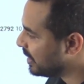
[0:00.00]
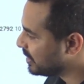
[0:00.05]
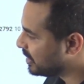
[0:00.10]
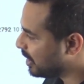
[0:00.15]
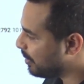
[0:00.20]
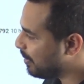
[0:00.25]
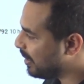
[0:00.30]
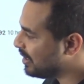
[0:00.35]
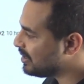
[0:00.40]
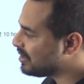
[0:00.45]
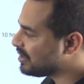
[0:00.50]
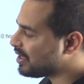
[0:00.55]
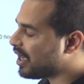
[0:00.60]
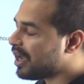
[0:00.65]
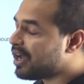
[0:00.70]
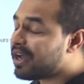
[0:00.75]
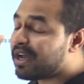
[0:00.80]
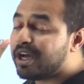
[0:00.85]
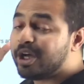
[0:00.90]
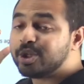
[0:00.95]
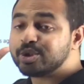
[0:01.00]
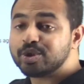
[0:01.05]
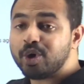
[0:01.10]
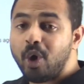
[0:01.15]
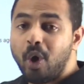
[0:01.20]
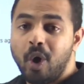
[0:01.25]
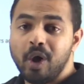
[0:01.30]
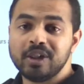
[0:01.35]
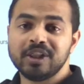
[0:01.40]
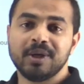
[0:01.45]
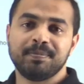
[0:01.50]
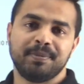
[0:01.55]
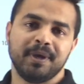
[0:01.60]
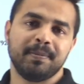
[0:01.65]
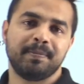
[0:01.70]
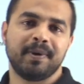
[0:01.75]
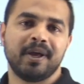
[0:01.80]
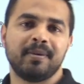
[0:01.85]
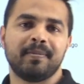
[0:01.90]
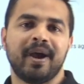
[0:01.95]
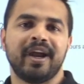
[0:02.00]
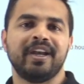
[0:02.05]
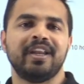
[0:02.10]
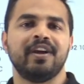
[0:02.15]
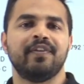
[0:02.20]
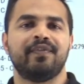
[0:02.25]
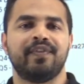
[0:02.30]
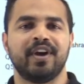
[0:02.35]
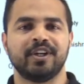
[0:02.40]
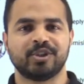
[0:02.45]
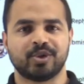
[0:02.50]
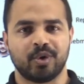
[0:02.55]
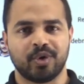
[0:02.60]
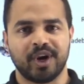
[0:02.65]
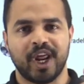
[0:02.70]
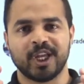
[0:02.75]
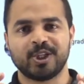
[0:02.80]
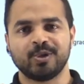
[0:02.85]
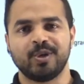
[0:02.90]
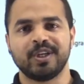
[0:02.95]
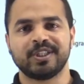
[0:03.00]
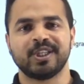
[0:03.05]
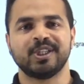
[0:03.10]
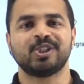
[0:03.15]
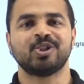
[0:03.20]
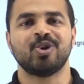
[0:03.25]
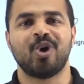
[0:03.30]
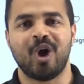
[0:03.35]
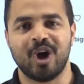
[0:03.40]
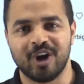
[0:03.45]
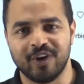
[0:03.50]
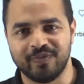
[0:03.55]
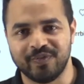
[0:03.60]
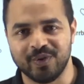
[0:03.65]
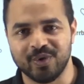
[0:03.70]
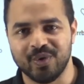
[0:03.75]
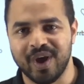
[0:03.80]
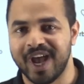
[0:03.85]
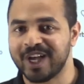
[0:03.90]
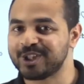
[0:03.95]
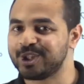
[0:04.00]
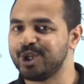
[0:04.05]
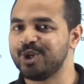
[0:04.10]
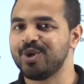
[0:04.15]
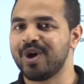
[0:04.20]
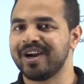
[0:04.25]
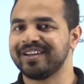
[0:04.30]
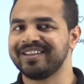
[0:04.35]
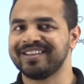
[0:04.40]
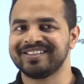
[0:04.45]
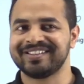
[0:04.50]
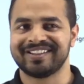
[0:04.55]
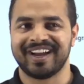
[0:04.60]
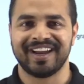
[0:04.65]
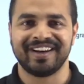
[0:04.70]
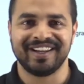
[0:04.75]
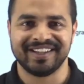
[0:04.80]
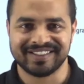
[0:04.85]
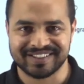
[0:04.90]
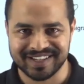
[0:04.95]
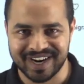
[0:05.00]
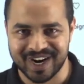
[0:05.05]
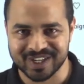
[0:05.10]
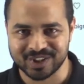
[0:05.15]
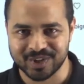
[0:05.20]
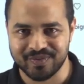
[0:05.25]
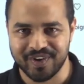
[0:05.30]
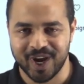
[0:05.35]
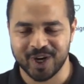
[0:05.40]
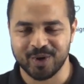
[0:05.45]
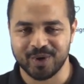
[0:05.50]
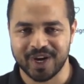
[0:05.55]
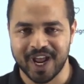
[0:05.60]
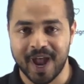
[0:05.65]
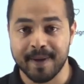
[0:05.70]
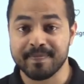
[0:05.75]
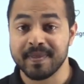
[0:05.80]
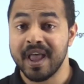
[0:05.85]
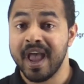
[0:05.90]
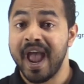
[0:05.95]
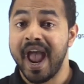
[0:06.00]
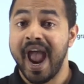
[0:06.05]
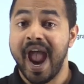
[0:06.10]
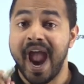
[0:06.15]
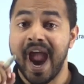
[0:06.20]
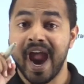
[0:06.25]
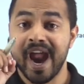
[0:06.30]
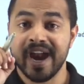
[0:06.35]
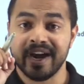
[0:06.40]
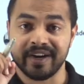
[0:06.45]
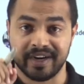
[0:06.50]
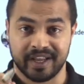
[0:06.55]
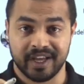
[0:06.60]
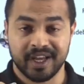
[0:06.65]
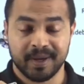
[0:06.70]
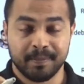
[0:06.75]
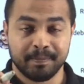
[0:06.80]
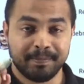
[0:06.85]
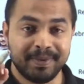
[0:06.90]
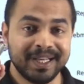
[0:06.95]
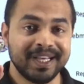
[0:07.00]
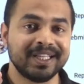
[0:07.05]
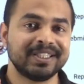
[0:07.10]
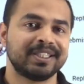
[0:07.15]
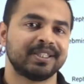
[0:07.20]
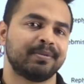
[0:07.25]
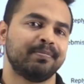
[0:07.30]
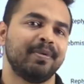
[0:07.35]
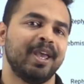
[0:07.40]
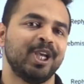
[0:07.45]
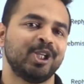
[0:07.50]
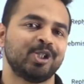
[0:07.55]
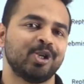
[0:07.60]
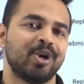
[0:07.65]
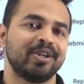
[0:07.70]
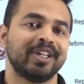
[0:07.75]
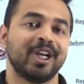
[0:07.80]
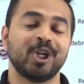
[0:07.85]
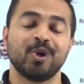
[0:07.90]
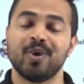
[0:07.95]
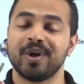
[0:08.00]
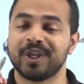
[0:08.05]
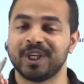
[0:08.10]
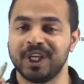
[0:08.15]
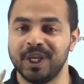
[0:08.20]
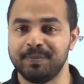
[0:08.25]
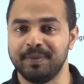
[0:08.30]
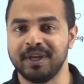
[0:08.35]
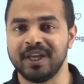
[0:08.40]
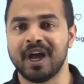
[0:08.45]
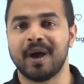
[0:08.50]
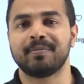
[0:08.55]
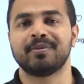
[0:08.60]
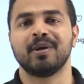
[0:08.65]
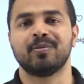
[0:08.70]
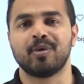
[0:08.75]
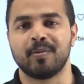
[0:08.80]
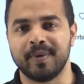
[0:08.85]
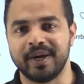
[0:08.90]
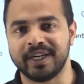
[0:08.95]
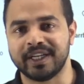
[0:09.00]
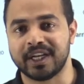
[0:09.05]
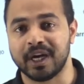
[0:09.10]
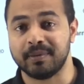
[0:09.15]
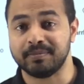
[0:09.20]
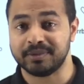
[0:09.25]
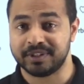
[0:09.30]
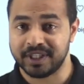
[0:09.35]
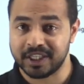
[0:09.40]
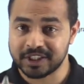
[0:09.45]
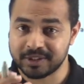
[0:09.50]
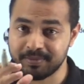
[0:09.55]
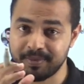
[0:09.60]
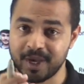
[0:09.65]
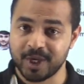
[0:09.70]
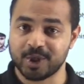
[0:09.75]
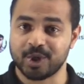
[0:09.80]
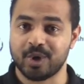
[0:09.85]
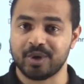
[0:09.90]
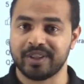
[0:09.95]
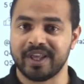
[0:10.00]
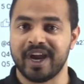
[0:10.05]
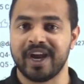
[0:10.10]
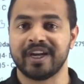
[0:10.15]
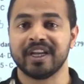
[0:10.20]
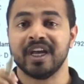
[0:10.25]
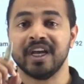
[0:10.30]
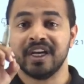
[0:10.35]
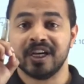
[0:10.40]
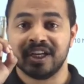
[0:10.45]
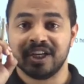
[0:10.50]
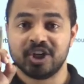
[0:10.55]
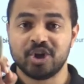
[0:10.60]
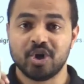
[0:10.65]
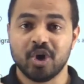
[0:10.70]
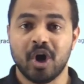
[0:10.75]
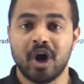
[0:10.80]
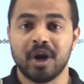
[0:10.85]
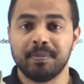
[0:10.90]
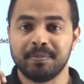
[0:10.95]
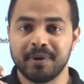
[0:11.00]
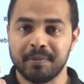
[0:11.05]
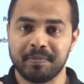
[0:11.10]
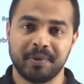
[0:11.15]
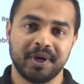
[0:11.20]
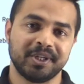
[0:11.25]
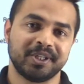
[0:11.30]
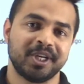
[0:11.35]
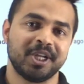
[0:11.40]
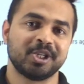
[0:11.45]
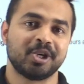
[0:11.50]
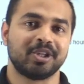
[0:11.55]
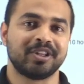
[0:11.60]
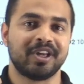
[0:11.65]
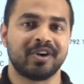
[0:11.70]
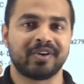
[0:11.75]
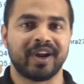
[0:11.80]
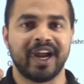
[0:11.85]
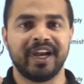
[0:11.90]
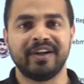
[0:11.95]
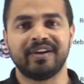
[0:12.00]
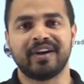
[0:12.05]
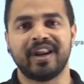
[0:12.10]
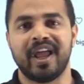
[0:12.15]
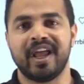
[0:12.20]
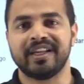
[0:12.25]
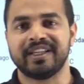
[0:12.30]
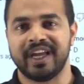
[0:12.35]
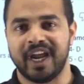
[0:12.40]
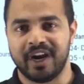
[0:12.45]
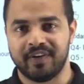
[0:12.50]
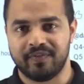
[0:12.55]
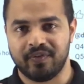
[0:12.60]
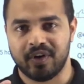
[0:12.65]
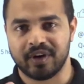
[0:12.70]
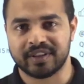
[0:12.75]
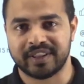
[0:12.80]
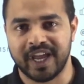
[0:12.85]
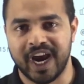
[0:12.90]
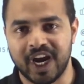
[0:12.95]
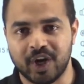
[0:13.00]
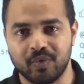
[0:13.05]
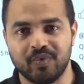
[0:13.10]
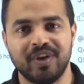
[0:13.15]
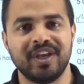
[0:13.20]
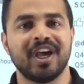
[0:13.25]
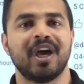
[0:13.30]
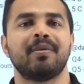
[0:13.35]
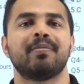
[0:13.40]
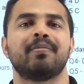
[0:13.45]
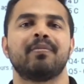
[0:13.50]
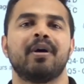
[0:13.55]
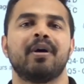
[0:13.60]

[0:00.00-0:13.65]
Similsa. So all the people, my dear friends, congratulations to all of you, as you are the shining stars of edutap. And please make sure that you are keeping up the momentum. Just make sure that your preparation is on the right track, and for that we are